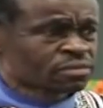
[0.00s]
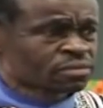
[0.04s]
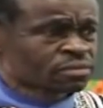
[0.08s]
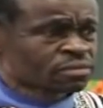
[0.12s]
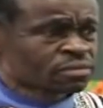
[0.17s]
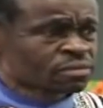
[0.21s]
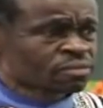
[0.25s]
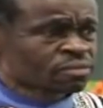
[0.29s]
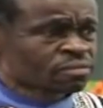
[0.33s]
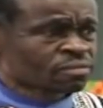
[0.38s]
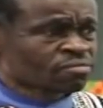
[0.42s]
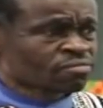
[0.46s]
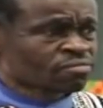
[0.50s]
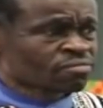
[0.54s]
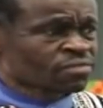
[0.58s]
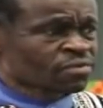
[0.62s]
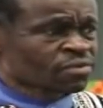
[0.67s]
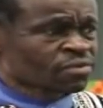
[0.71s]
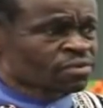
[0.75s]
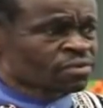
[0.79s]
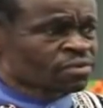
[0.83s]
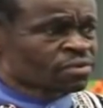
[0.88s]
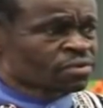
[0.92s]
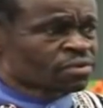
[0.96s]

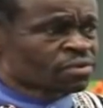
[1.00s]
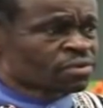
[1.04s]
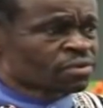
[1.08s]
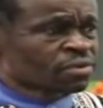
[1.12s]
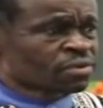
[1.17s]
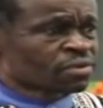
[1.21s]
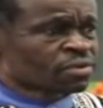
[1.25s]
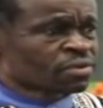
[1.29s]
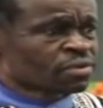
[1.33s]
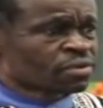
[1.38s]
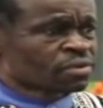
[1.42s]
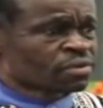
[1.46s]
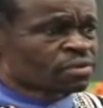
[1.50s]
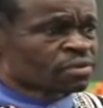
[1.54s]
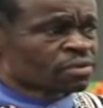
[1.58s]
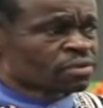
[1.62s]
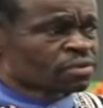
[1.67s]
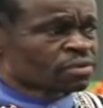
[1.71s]
No one is speaking in this clip.